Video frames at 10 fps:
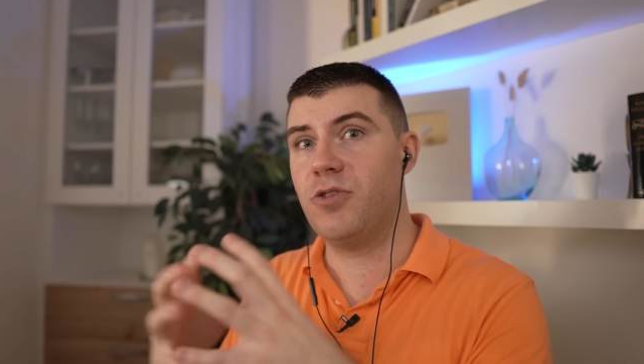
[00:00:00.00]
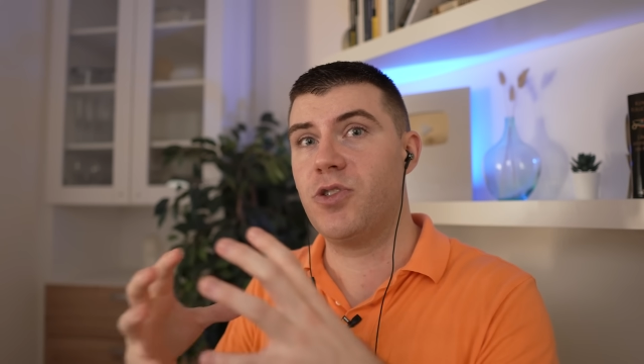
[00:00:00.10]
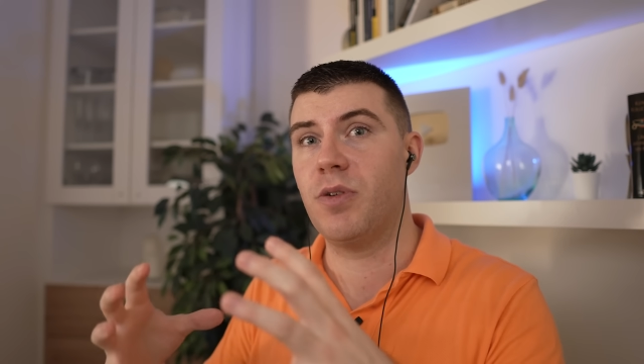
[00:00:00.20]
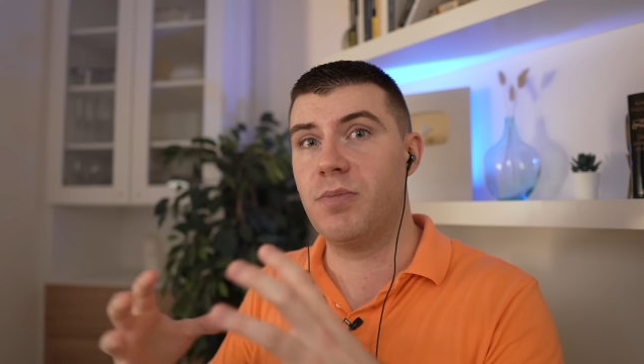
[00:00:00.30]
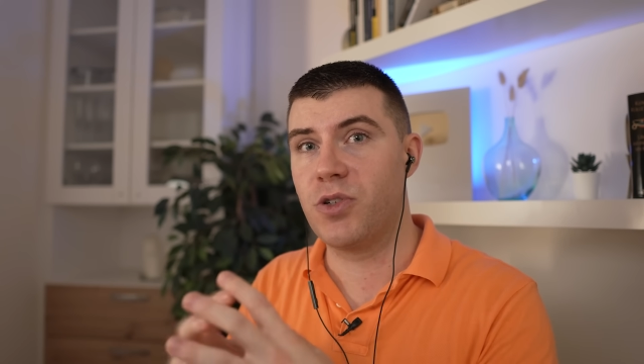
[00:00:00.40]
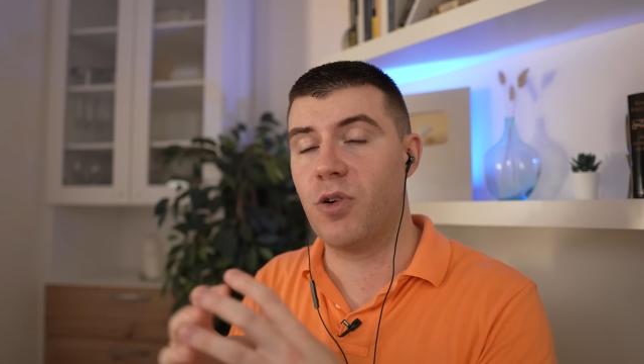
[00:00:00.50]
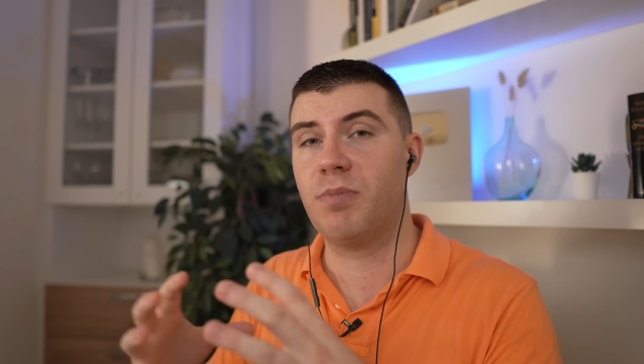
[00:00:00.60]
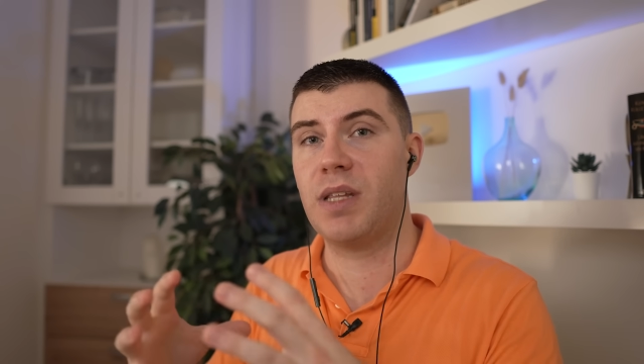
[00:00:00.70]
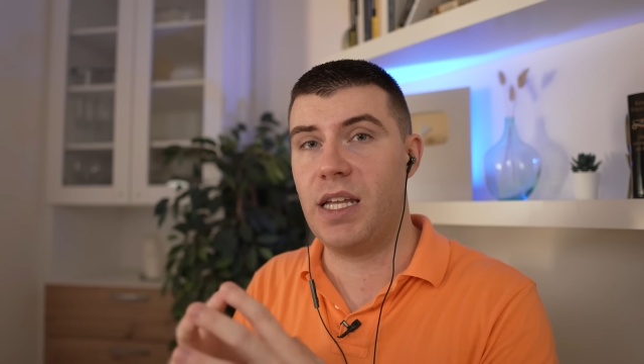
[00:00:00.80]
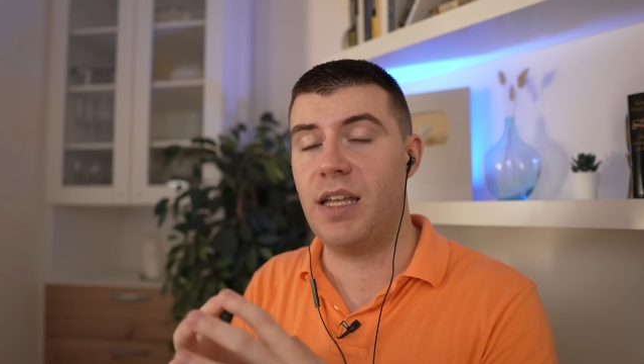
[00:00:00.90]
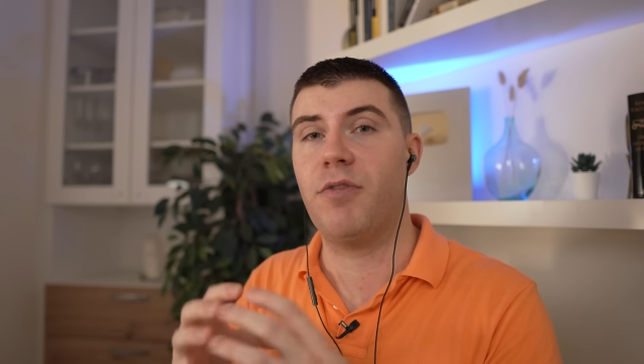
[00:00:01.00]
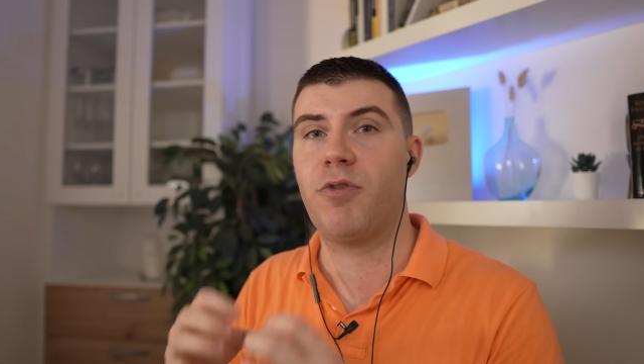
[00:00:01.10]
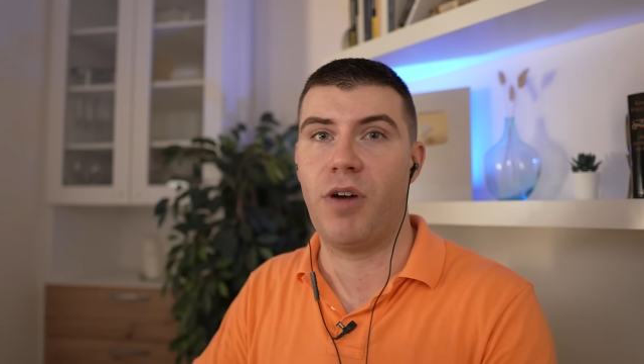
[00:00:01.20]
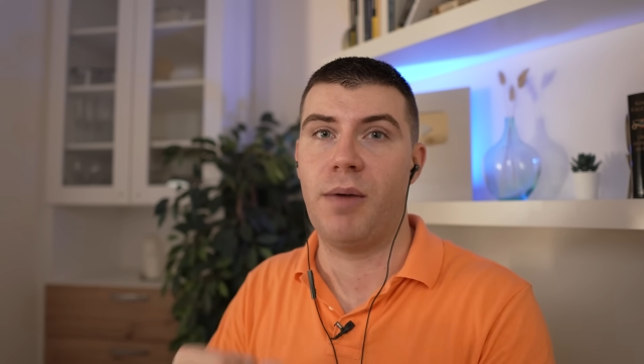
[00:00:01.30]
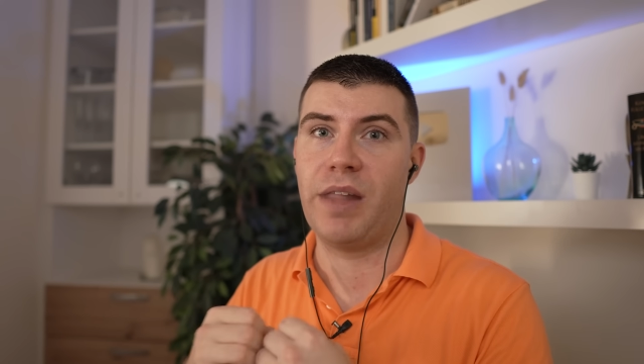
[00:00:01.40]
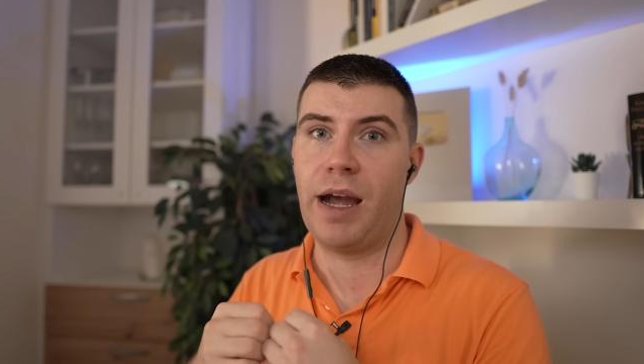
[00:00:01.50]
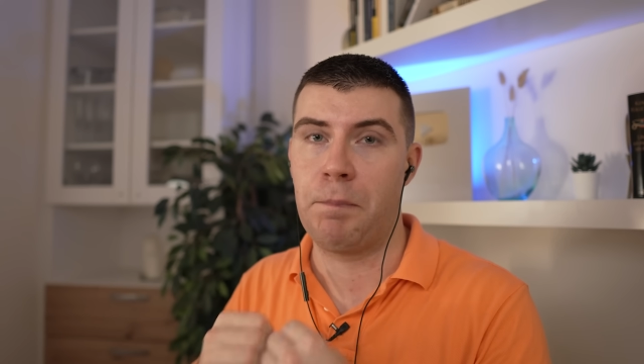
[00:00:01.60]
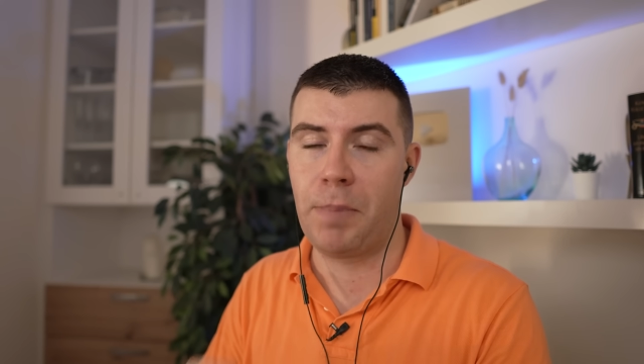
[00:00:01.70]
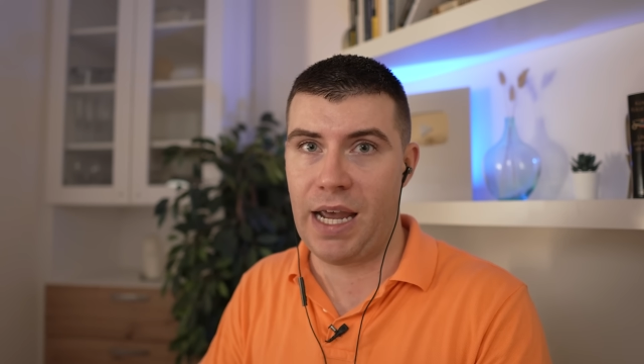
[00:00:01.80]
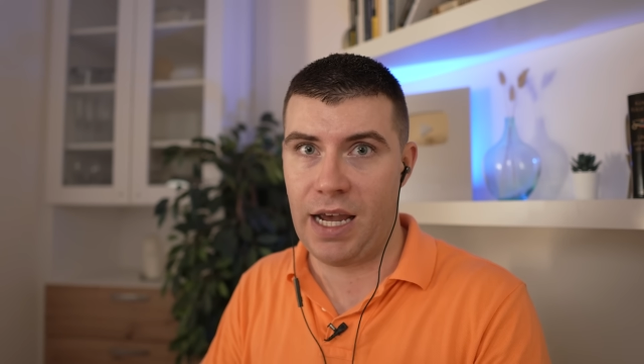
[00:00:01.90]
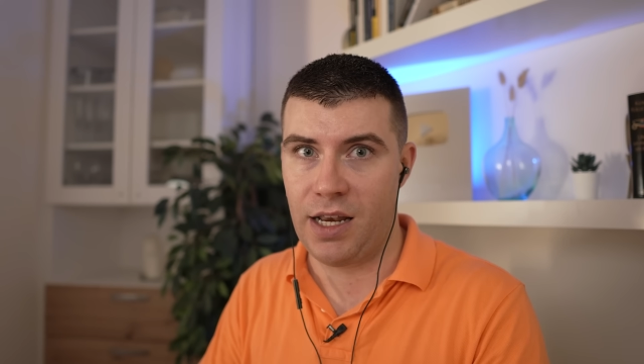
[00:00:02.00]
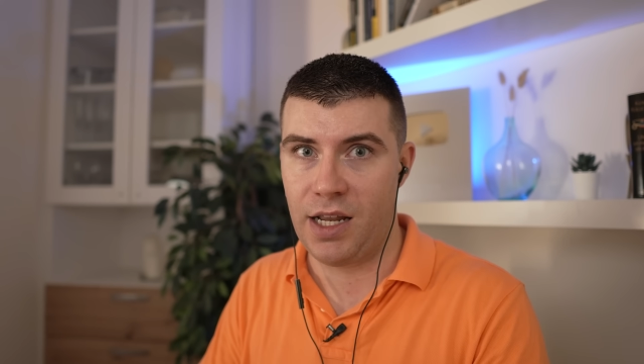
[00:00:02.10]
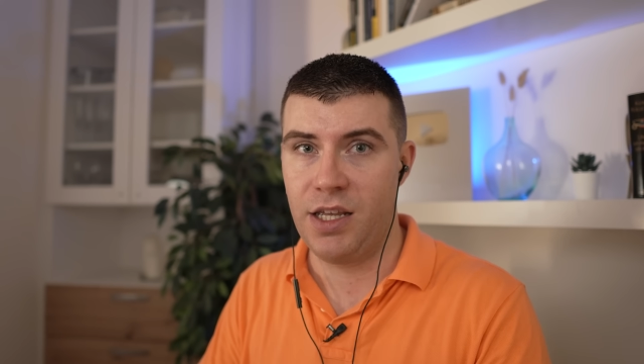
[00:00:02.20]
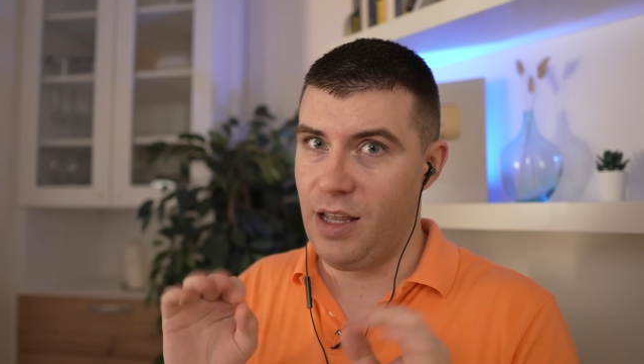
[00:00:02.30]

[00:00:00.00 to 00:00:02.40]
to absorb the heat from that pan.